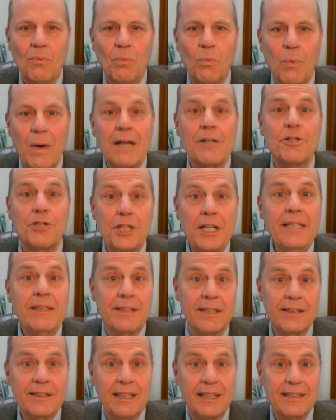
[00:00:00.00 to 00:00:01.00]
where
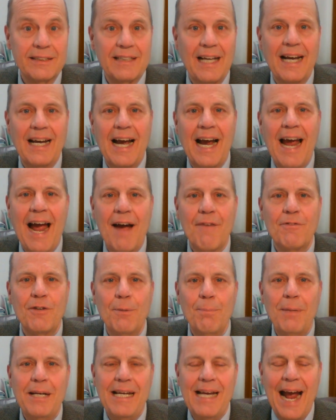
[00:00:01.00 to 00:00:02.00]
Jesus is. I, I have to
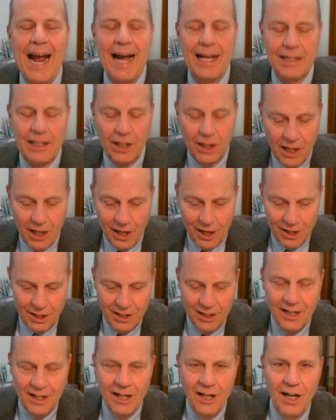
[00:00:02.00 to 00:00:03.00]
be at the
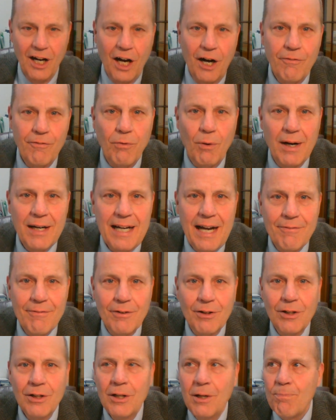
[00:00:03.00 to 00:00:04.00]
heart of
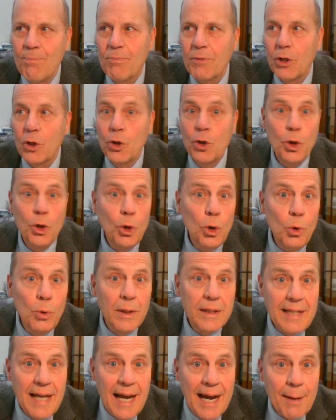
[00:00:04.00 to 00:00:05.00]
whatever coup
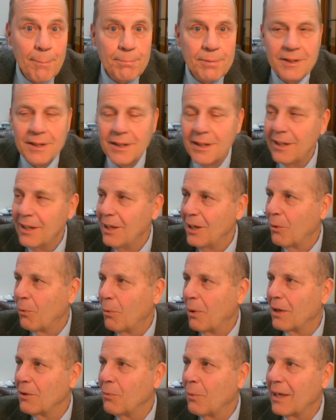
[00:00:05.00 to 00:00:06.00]
attempt,
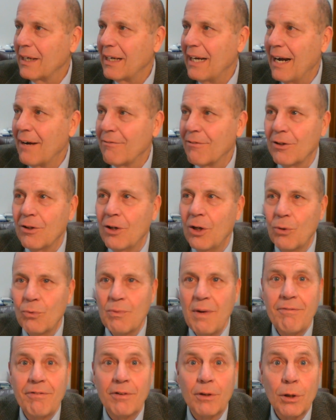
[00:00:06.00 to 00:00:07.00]
what, whatever
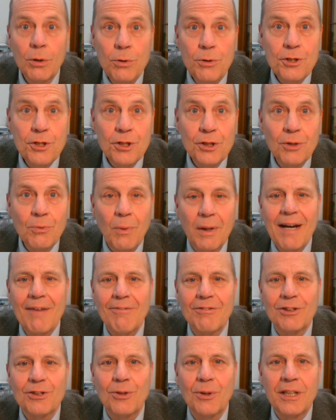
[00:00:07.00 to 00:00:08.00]
revolution,
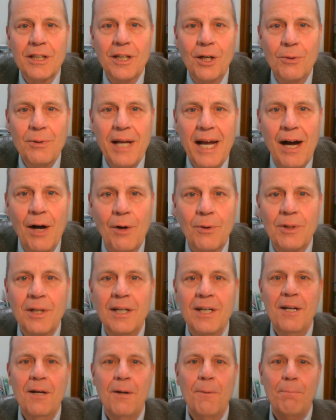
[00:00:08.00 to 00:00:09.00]
whatever's going to go down,
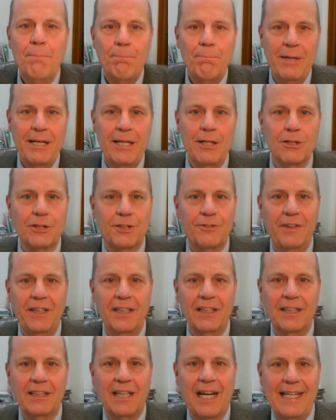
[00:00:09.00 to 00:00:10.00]
Peter's
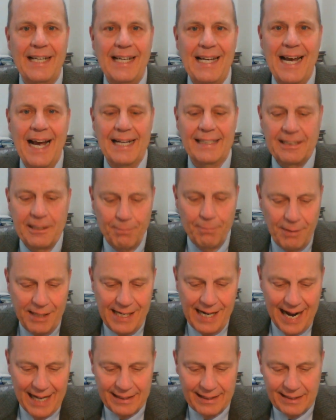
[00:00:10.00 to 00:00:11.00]
feeling like he has to
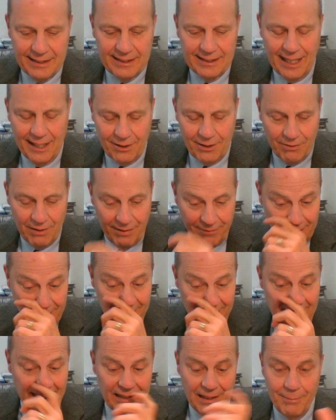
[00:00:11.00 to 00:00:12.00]
be at the center of it.
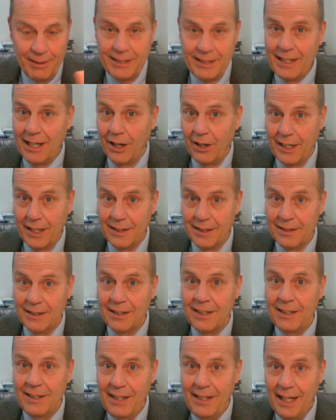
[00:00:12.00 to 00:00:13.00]
And let me tell you,
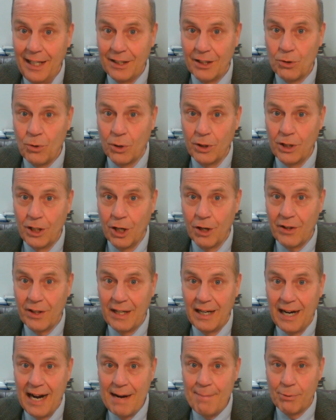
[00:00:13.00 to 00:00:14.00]
in the courtyard of
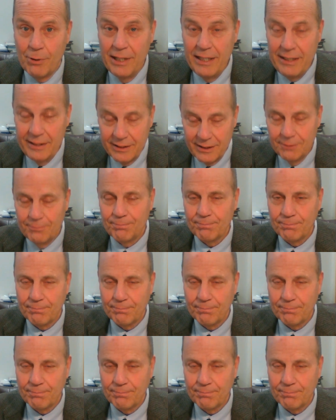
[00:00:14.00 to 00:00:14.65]
the high priest,